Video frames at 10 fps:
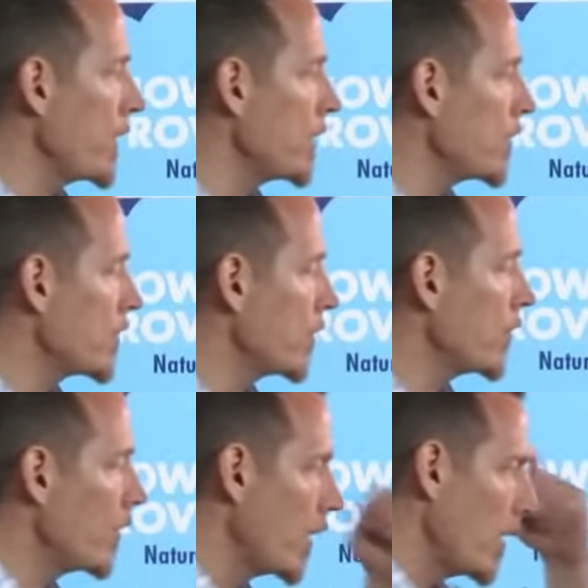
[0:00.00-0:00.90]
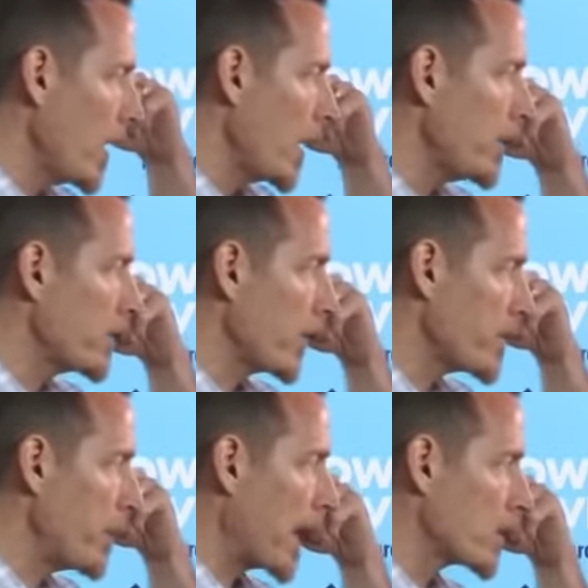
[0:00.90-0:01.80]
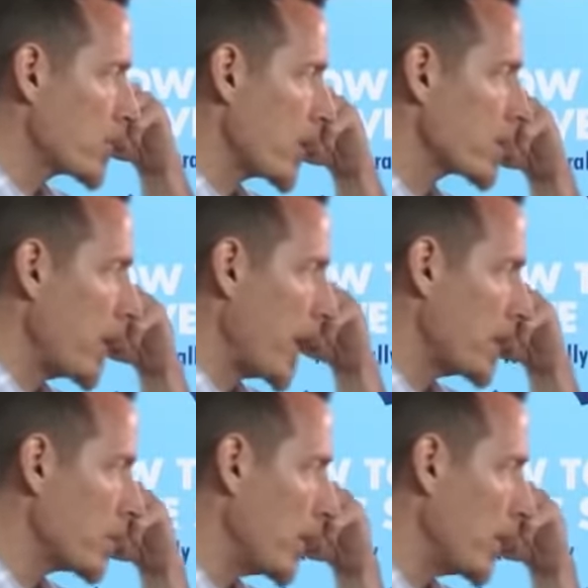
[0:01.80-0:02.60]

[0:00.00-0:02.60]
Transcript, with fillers: to. And so that's bad stress management.